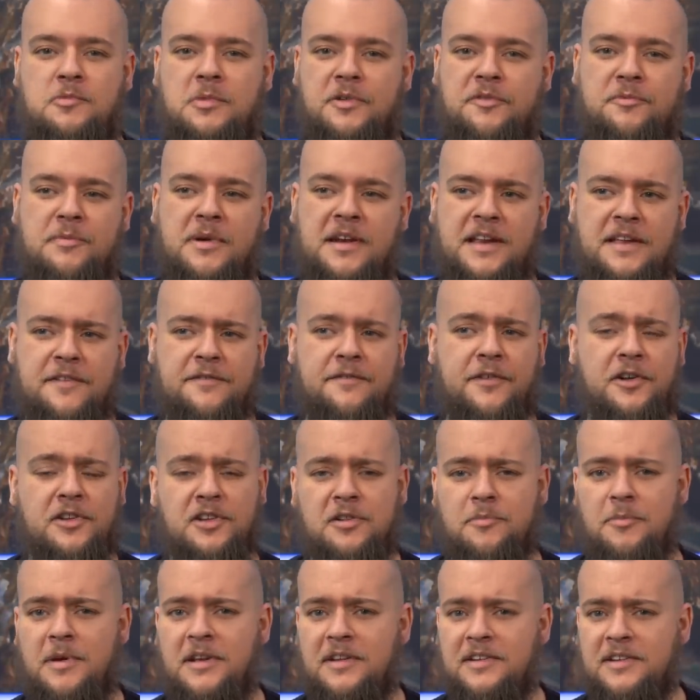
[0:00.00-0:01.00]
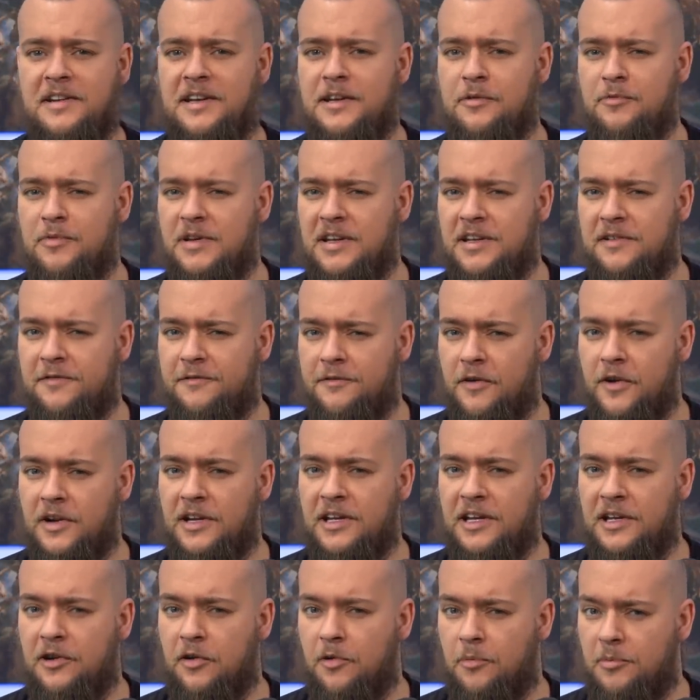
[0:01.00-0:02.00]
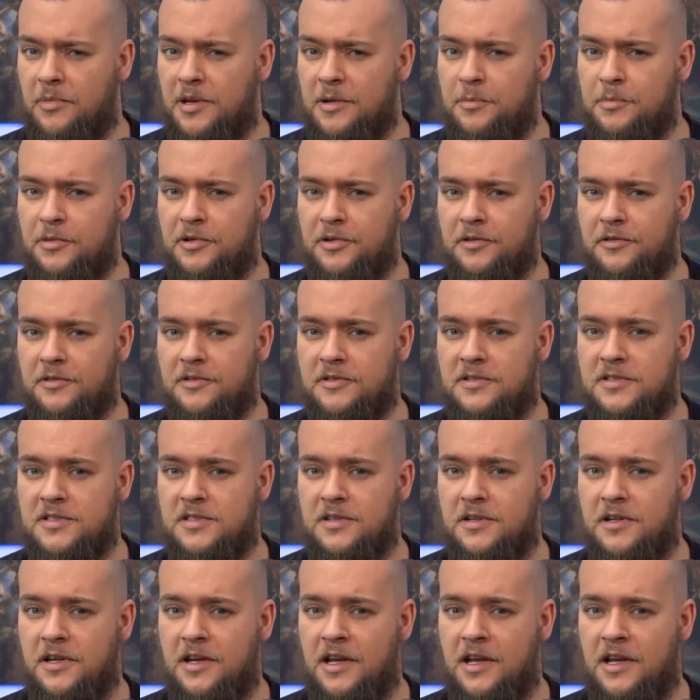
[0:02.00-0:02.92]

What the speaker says: with many fundamentally redefining omnipotence.